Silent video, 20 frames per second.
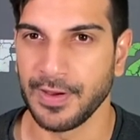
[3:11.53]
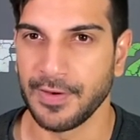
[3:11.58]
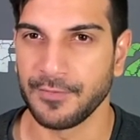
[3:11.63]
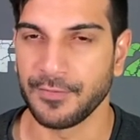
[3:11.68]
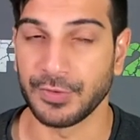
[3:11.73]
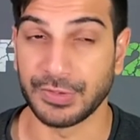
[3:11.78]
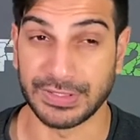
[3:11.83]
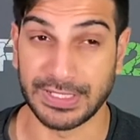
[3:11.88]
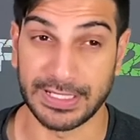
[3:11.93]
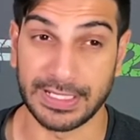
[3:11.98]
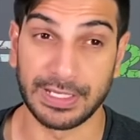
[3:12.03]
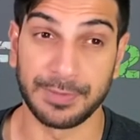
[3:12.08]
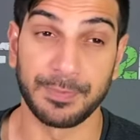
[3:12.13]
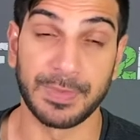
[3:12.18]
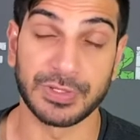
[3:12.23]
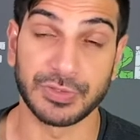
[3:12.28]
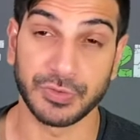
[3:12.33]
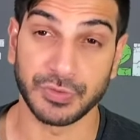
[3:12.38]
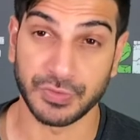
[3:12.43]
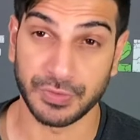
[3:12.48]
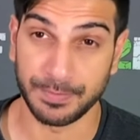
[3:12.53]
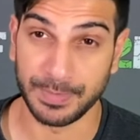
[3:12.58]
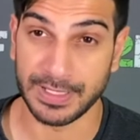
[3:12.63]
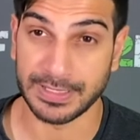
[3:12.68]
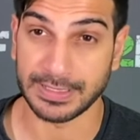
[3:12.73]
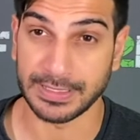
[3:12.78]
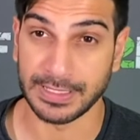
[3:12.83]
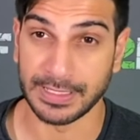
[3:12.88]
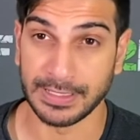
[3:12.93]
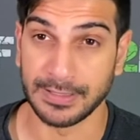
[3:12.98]
for taking Mitchell
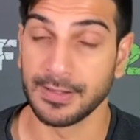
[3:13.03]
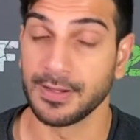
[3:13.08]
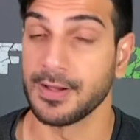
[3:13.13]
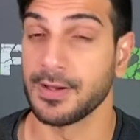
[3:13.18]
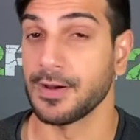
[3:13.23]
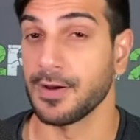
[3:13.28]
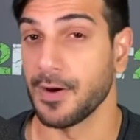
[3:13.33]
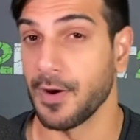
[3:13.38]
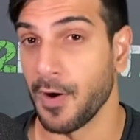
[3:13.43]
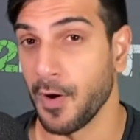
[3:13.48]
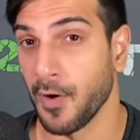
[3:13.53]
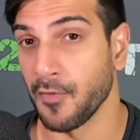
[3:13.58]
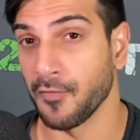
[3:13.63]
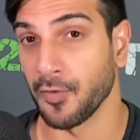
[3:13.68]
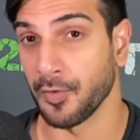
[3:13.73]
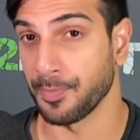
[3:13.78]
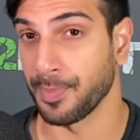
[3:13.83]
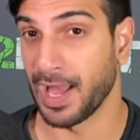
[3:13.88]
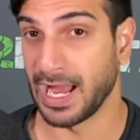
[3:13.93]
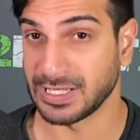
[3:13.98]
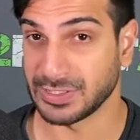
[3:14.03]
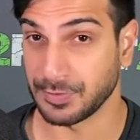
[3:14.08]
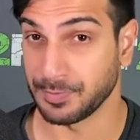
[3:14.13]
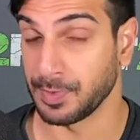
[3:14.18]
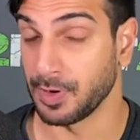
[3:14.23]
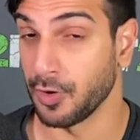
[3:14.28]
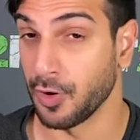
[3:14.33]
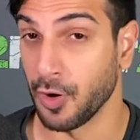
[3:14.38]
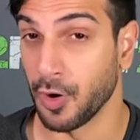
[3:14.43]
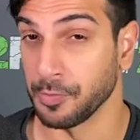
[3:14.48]
Trubisky over Patrick
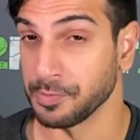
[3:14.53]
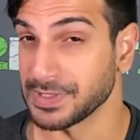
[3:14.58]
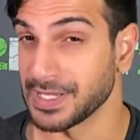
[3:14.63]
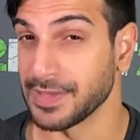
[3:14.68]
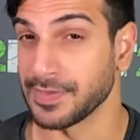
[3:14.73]
Mahomes.